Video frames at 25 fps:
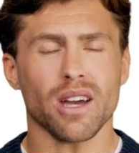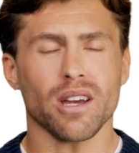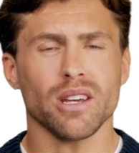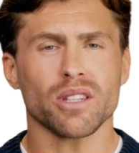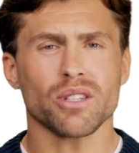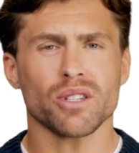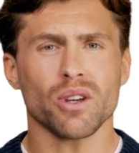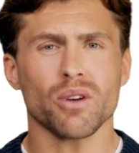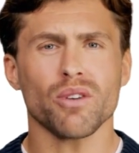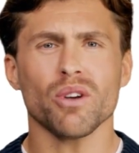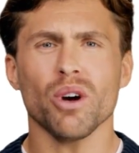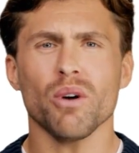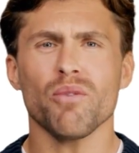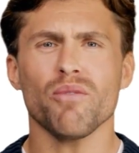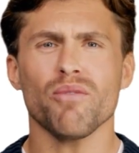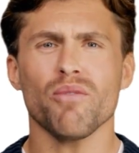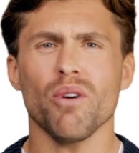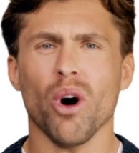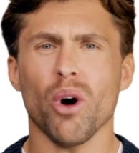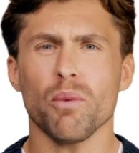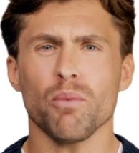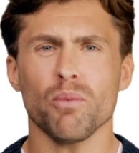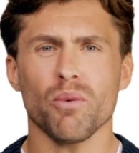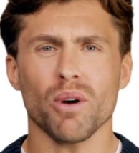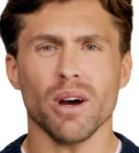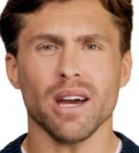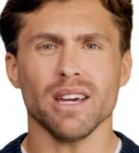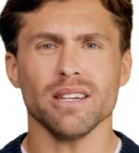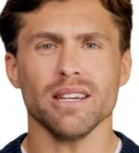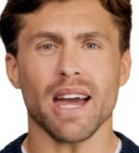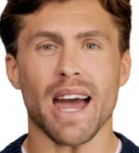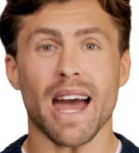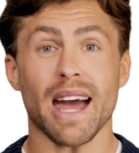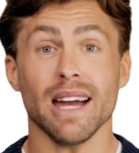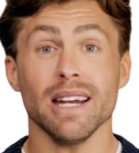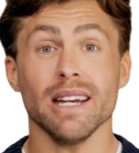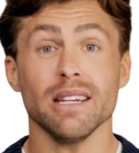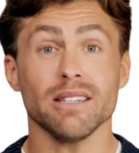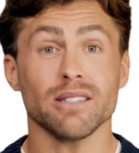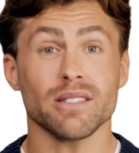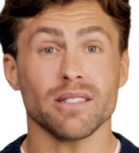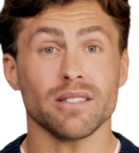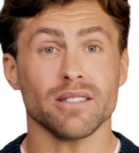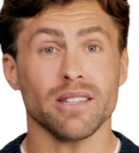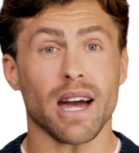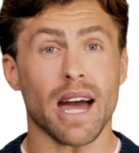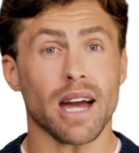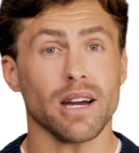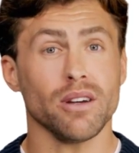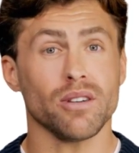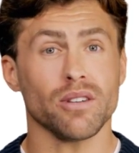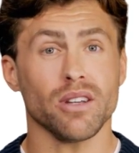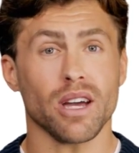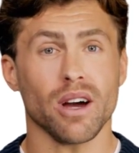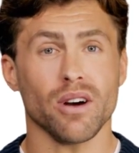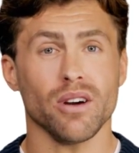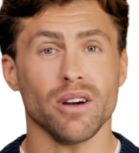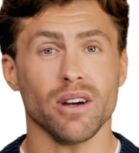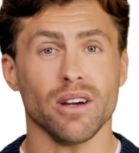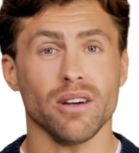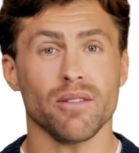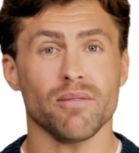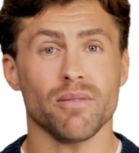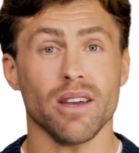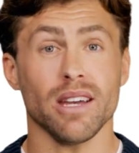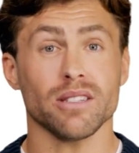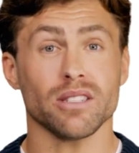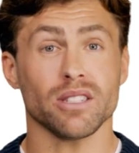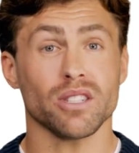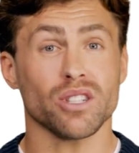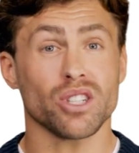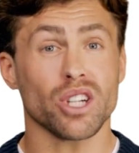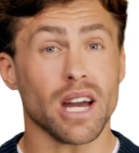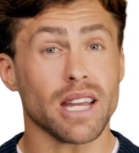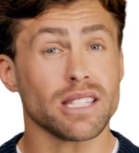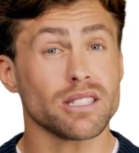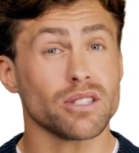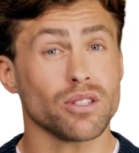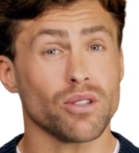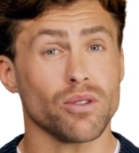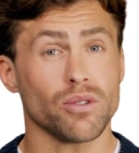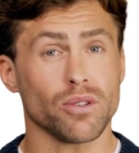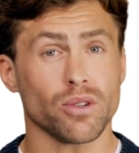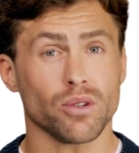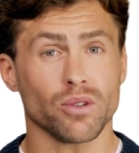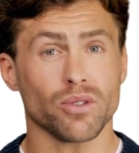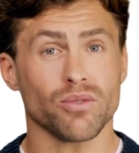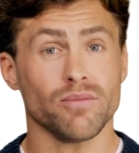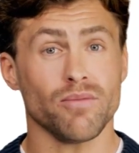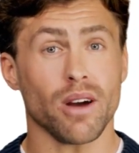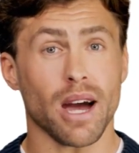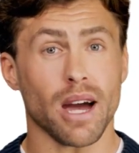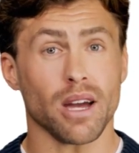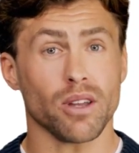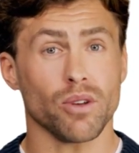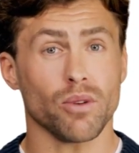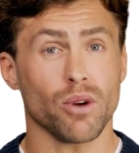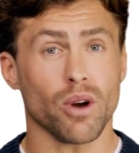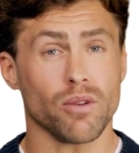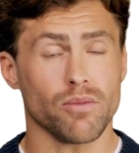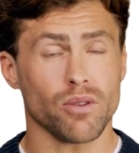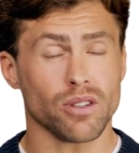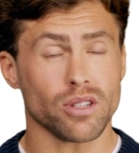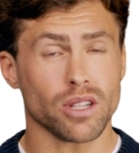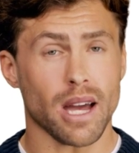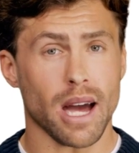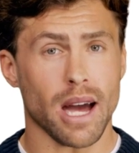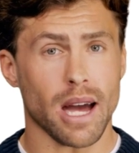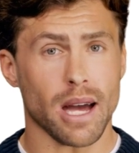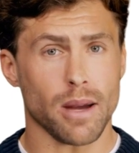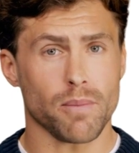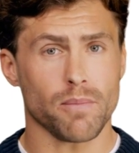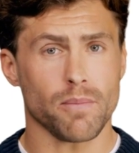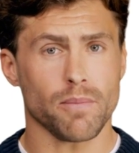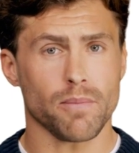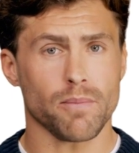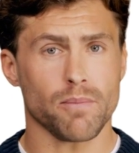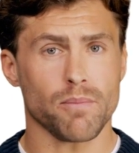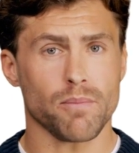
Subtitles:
so don't fall prey to any societal narrative that suggests you lose value over time.